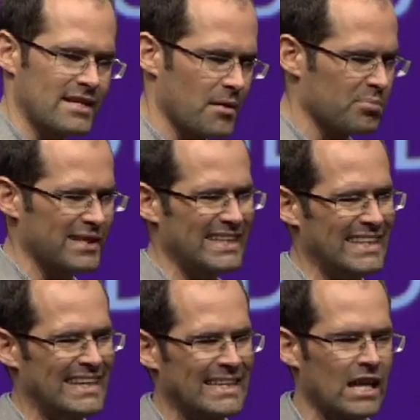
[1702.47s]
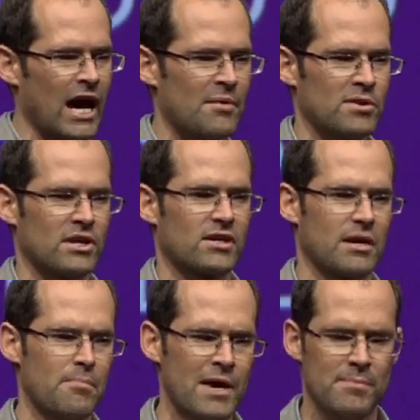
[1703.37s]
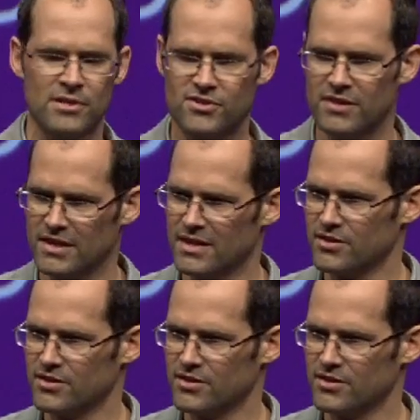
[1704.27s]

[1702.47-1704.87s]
completely in line with our commitment